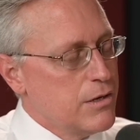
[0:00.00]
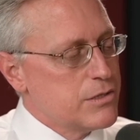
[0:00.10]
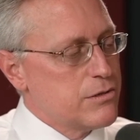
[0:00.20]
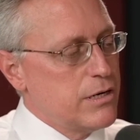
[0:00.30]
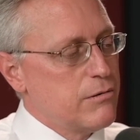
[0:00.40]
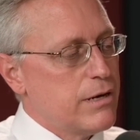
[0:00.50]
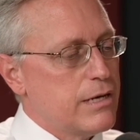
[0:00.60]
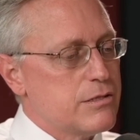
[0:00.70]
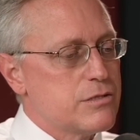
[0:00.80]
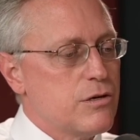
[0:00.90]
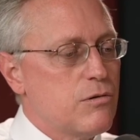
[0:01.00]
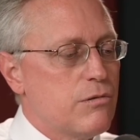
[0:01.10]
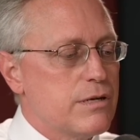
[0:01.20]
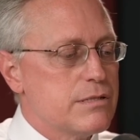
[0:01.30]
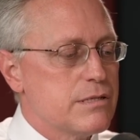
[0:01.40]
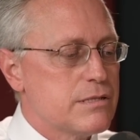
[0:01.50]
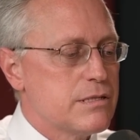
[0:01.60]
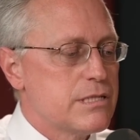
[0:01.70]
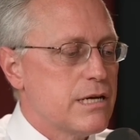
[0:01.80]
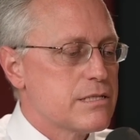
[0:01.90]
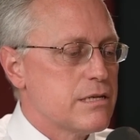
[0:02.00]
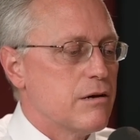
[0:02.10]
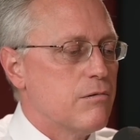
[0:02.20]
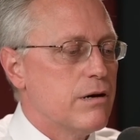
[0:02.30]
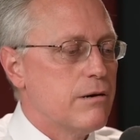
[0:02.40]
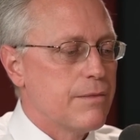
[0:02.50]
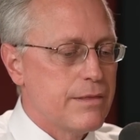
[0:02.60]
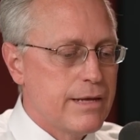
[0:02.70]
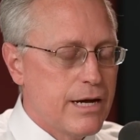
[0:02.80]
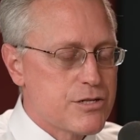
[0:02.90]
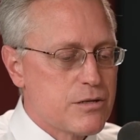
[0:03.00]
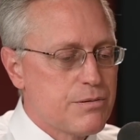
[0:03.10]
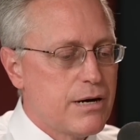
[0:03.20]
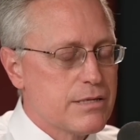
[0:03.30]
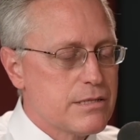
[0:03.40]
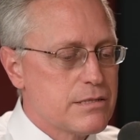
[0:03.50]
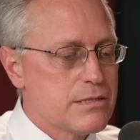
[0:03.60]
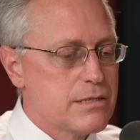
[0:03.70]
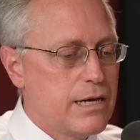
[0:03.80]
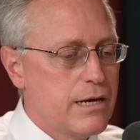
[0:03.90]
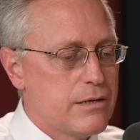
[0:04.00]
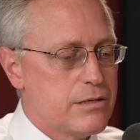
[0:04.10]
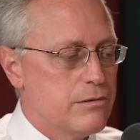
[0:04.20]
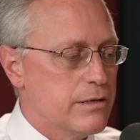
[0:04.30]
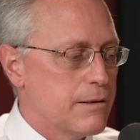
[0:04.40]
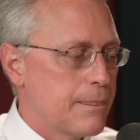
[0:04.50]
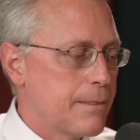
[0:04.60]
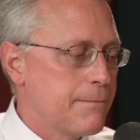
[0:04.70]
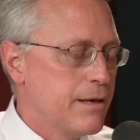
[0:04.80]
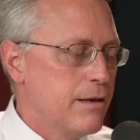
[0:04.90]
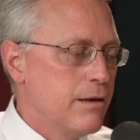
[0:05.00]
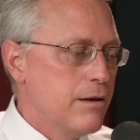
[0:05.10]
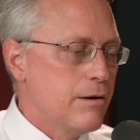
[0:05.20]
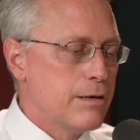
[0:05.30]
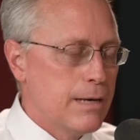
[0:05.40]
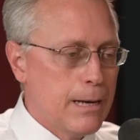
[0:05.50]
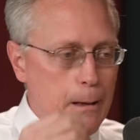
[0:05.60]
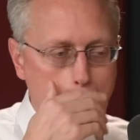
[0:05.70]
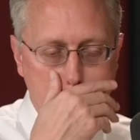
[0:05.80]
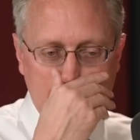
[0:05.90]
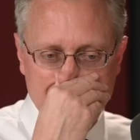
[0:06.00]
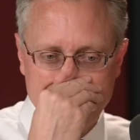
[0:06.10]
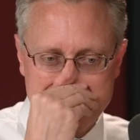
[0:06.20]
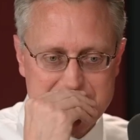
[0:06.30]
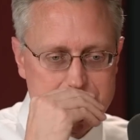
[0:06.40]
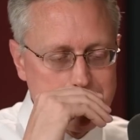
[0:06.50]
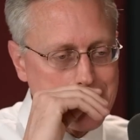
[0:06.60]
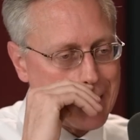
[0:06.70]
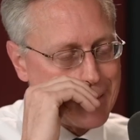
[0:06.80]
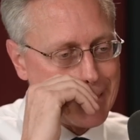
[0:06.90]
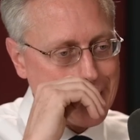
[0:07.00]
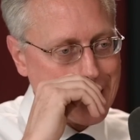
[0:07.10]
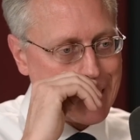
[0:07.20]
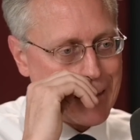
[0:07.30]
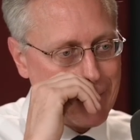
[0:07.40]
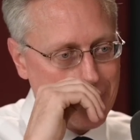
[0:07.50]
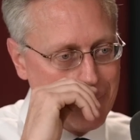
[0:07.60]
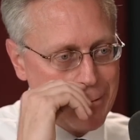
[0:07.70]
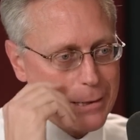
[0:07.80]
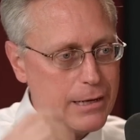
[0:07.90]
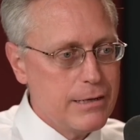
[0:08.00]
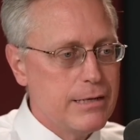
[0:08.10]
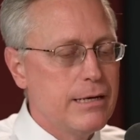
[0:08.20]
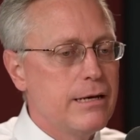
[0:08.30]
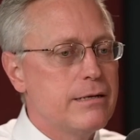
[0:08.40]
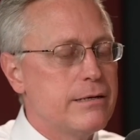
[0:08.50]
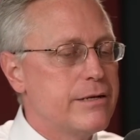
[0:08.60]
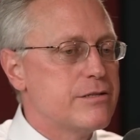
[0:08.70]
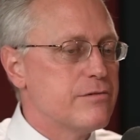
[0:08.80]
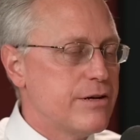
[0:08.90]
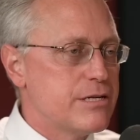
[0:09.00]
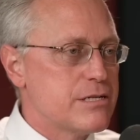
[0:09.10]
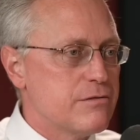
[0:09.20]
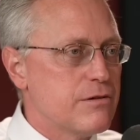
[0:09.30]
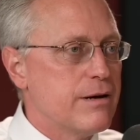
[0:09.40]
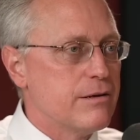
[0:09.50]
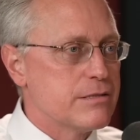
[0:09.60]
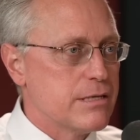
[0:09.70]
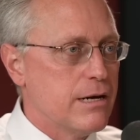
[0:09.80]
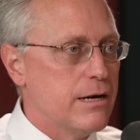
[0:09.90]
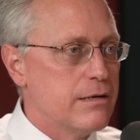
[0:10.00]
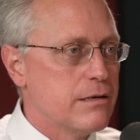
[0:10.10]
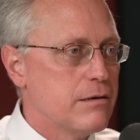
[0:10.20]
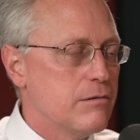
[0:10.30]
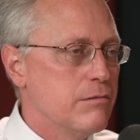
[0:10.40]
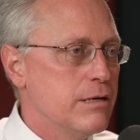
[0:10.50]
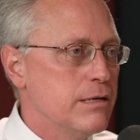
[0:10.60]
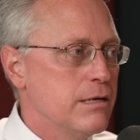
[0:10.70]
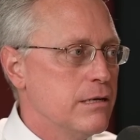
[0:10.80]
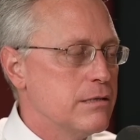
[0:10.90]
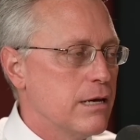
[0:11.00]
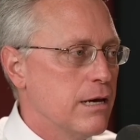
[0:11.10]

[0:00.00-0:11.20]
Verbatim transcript: So anyway, so what is this suggesting? Well, natural processes can't do it, okay? This is looking like we need intervention from outside. We need